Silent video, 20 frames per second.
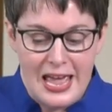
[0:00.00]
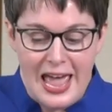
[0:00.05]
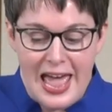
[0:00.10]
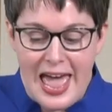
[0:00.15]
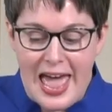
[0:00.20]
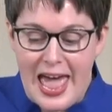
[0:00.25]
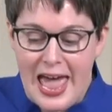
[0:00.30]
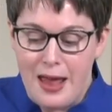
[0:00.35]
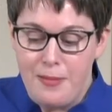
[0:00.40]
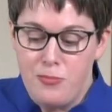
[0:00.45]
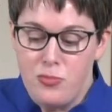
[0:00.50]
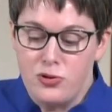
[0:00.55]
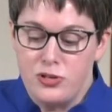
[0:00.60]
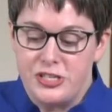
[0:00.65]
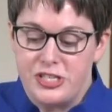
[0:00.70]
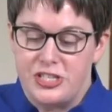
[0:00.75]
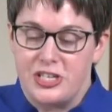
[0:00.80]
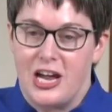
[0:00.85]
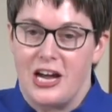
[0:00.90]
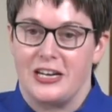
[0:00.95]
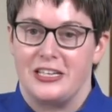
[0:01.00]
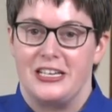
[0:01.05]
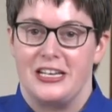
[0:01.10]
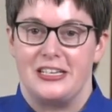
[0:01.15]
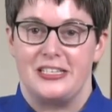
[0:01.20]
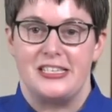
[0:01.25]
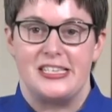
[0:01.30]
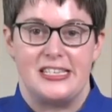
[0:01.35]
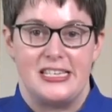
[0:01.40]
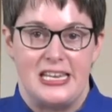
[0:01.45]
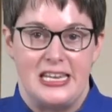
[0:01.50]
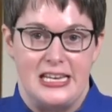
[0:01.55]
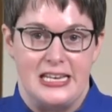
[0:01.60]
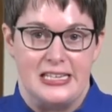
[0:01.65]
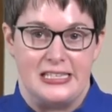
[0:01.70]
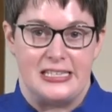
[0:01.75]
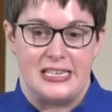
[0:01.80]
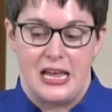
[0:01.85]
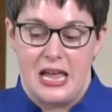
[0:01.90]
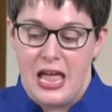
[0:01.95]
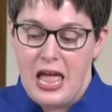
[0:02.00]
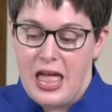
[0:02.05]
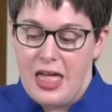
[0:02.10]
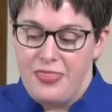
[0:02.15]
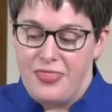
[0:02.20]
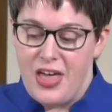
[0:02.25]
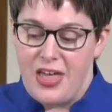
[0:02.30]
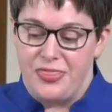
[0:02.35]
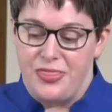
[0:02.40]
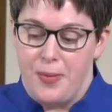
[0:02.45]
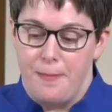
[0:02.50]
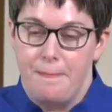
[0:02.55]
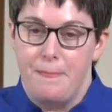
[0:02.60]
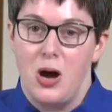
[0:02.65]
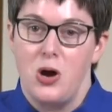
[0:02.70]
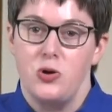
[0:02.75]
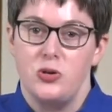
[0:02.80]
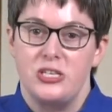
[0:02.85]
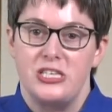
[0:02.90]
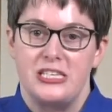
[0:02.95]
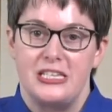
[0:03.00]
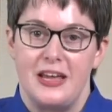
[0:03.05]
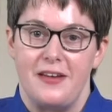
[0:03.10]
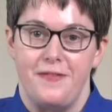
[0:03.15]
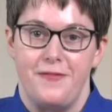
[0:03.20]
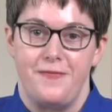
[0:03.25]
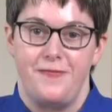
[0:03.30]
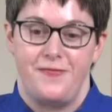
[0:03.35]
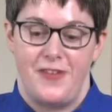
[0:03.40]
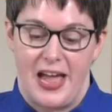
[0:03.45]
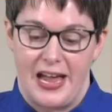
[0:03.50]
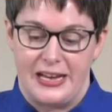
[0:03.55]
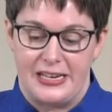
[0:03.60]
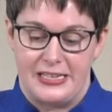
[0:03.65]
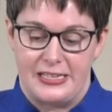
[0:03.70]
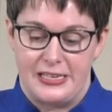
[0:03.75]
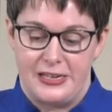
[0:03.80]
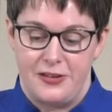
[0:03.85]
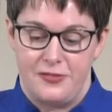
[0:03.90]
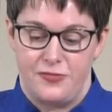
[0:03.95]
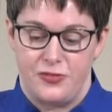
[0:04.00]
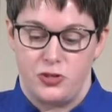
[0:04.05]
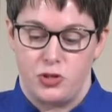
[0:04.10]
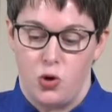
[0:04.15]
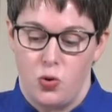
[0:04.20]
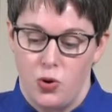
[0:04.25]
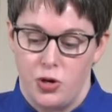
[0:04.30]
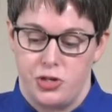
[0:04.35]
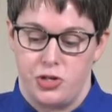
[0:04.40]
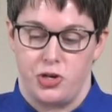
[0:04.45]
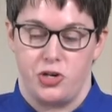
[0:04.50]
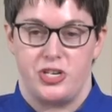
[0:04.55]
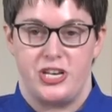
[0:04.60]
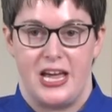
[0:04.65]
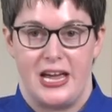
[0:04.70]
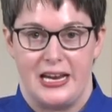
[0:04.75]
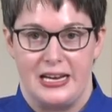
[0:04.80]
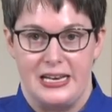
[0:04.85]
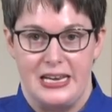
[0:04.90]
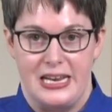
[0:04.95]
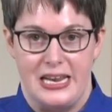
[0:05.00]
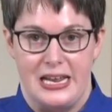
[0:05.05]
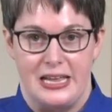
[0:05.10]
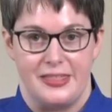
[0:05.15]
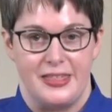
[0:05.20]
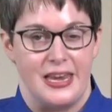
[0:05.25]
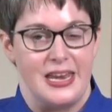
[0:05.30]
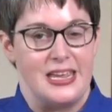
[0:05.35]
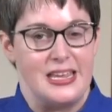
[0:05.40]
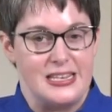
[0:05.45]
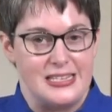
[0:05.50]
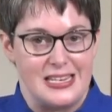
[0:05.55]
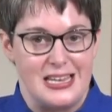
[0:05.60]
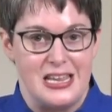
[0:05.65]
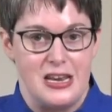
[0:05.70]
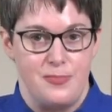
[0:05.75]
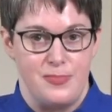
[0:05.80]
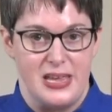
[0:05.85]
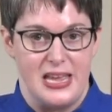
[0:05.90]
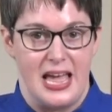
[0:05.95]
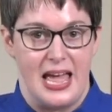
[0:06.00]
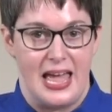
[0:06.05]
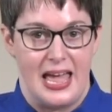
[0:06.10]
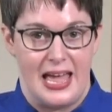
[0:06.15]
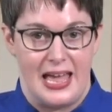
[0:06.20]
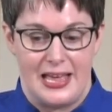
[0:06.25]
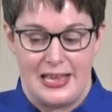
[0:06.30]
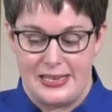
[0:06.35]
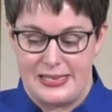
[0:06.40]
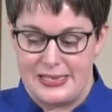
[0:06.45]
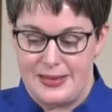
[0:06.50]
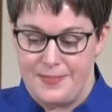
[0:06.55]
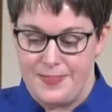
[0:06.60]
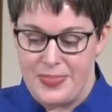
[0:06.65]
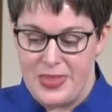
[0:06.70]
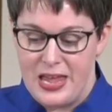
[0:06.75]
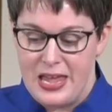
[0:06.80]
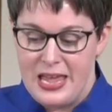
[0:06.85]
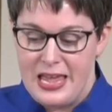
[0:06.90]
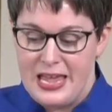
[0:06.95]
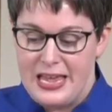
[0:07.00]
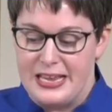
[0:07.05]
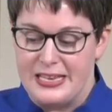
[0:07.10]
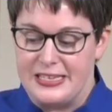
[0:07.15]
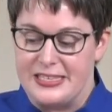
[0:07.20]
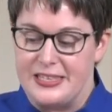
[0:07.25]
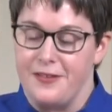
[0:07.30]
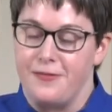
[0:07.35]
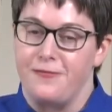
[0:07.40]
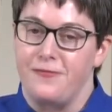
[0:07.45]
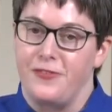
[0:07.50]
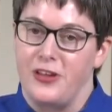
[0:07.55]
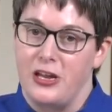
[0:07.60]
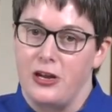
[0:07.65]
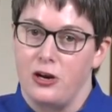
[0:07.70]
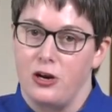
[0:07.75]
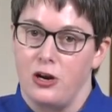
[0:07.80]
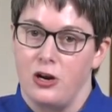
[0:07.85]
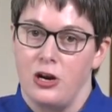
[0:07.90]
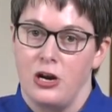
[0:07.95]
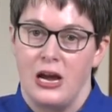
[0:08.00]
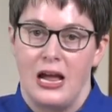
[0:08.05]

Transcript: Admiral Stockdale sees that the most effective torture technique that his enemy has is the fear,